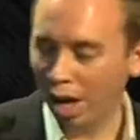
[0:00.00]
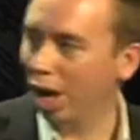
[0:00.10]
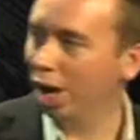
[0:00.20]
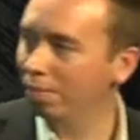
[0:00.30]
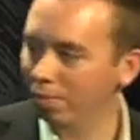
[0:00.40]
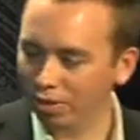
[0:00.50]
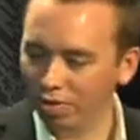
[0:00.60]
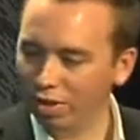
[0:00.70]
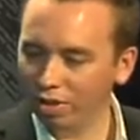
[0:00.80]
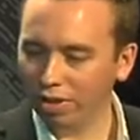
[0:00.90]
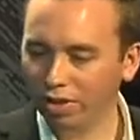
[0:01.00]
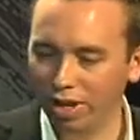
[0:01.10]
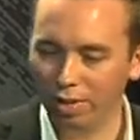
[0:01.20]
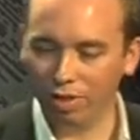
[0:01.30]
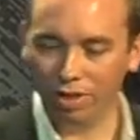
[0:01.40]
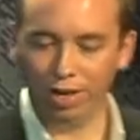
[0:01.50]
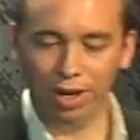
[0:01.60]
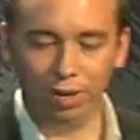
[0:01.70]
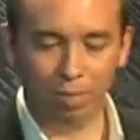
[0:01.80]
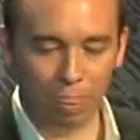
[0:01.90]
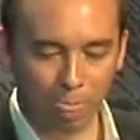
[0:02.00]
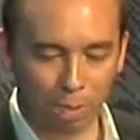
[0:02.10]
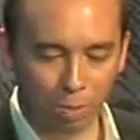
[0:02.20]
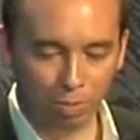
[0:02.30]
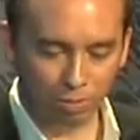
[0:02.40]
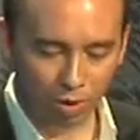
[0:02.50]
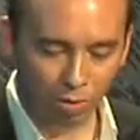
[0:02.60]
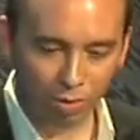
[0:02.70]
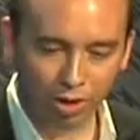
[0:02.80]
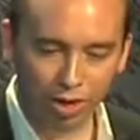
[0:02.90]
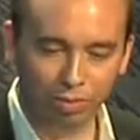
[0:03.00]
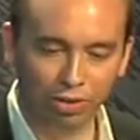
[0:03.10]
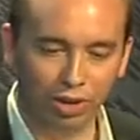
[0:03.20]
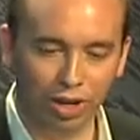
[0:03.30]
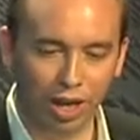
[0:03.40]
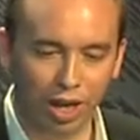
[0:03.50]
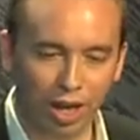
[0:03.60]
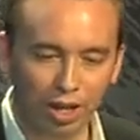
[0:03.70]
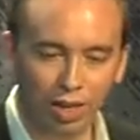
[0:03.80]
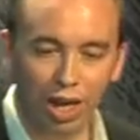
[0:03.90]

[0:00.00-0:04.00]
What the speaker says: So if I just escape this here, and what we're going to demonstrate is